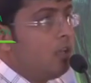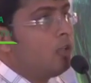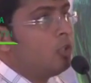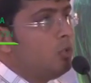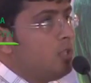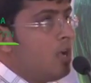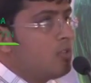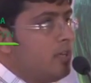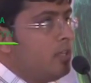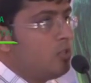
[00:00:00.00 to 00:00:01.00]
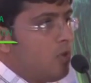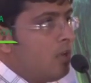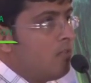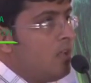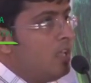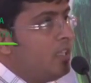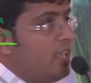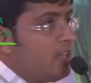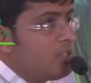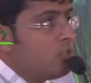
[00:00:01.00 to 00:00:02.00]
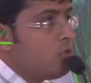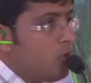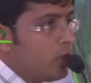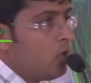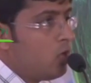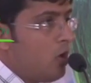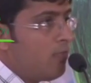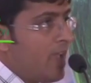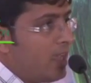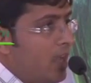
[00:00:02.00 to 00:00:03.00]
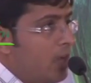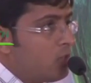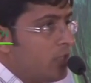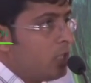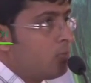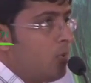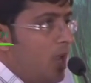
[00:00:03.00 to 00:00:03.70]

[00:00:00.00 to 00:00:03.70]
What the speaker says: till 2012 there is no cure of ankylosing